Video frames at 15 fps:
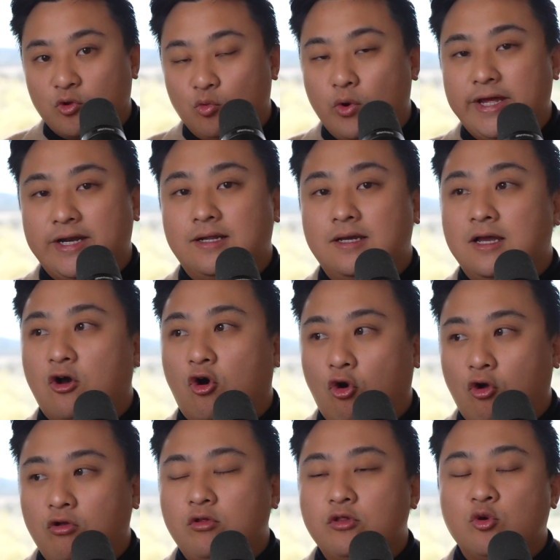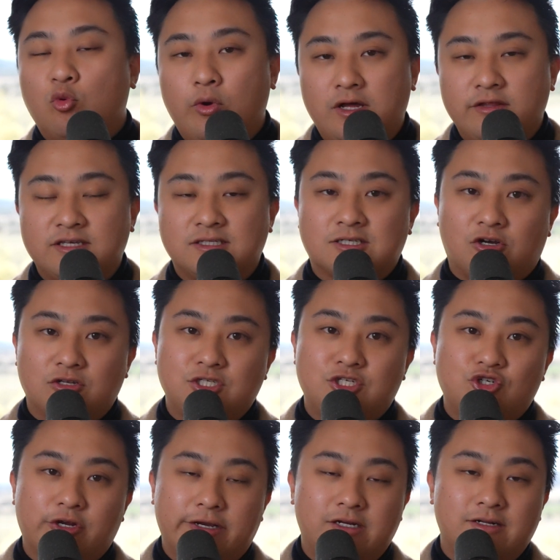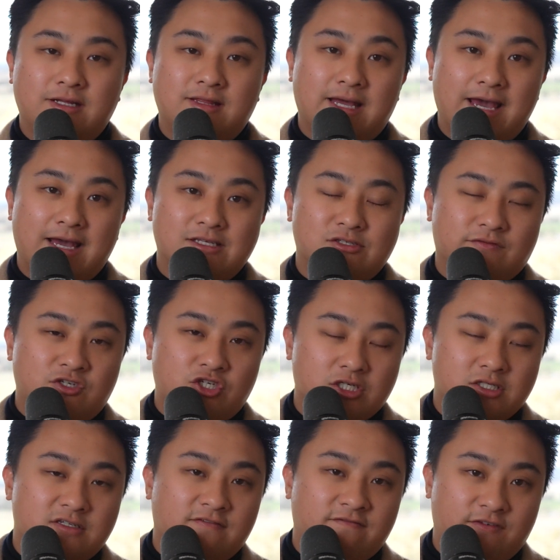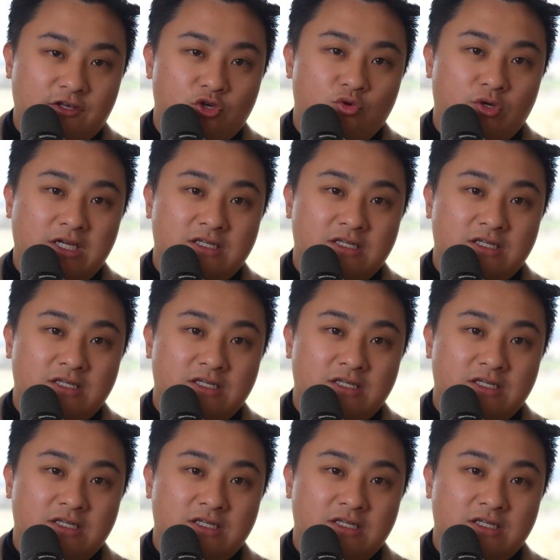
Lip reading: When all the wealth is concentrated in the hands of just a few